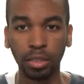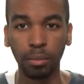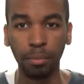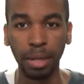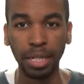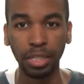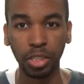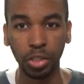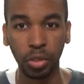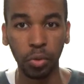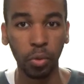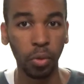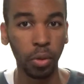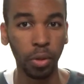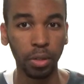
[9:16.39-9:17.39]
to make
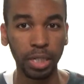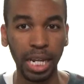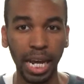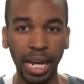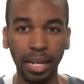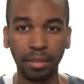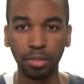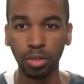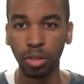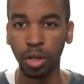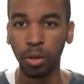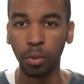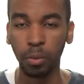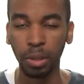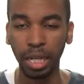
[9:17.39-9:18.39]
sure that, you
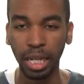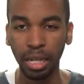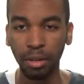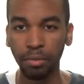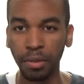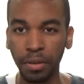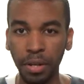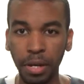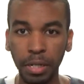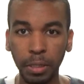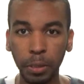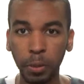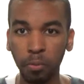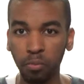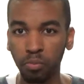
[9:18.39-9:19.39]
know, even though